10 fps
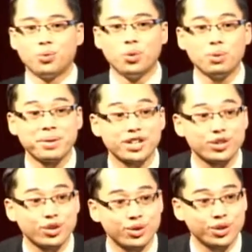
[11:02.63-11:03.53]
We'll make
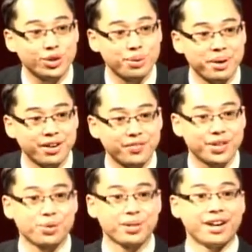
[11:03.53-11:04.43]
sure you come out of
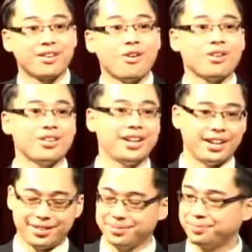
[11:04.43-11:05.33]
here with that car
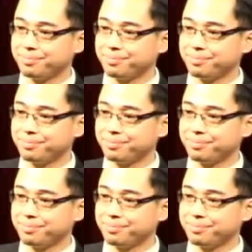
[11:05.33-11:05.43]
today.